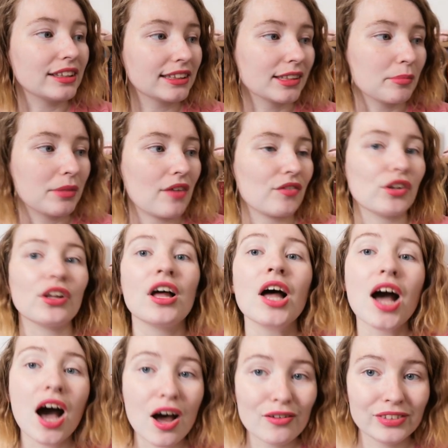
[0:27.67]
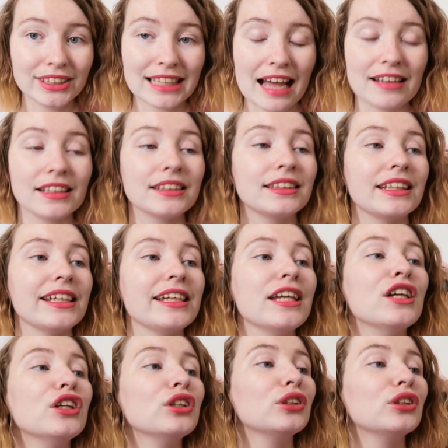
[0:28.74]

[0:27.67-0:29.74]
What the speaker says: some level of sanity.